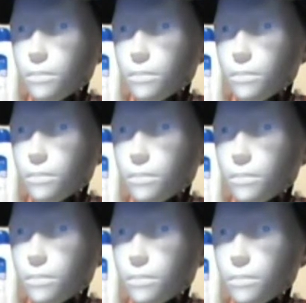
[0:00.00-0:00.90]

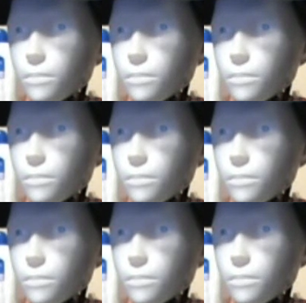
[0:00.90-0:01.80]

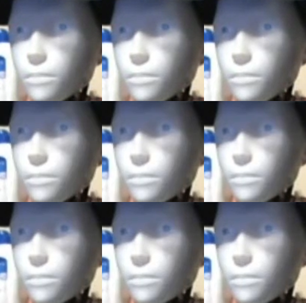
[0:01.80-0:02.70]

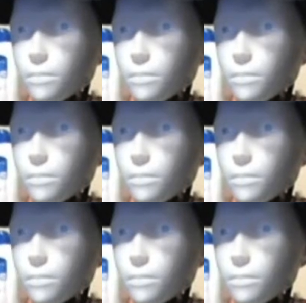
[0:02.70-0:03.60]

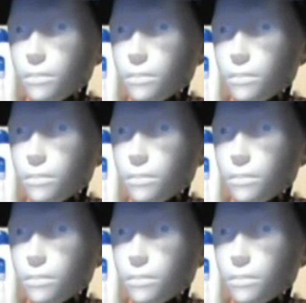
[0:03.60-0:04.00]
[no speech]